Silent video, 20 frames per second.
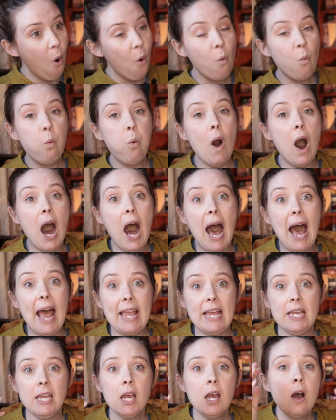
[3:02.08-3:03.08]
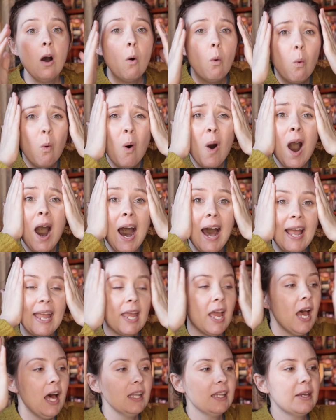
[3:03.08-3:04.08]
Why? Why?
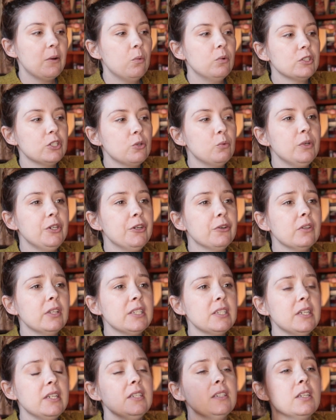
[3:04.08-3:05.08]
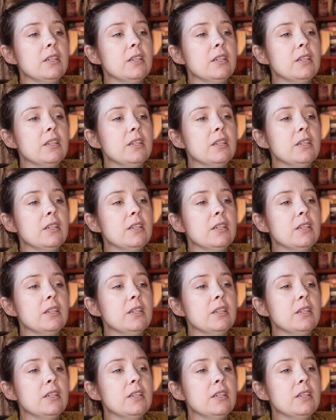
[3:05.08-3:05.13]
So when you're listening